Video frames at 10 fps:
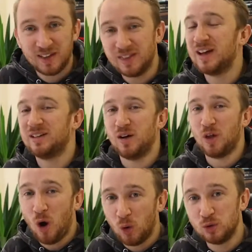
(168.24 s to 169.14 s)
10 days out of
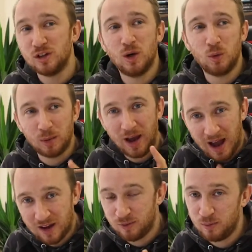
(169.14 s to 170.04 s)
the whole year where we
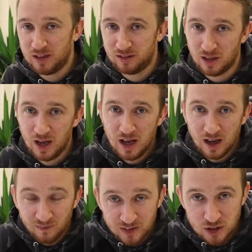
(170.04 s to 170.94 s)
have missed
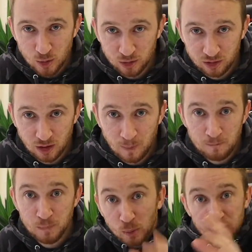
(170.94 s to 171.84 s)
a video or so,
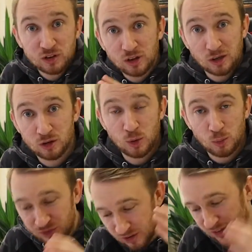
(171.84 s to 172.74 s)
but we stuck to it.
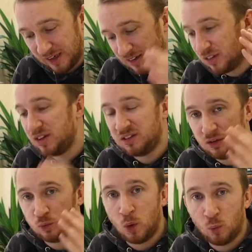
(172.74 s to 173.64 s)
We've decided
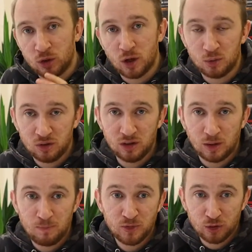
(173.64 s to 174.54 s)
this is what we're going to
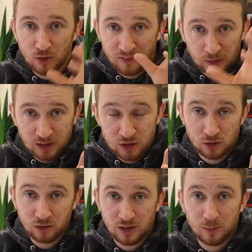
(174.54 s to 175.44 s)
do. So, a
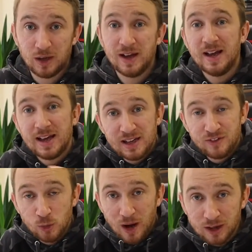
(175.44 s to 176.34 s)
foundational tip
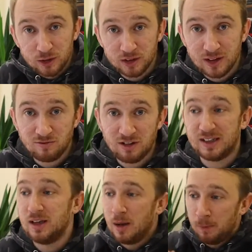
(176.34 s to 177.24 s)
if you are going to start
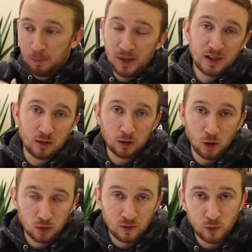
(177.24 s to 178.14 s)
writing big
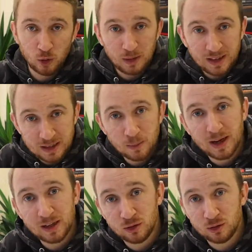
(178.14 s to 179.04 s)
long form
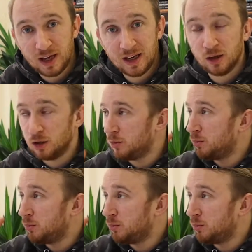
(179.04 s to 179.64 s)
emails, okay,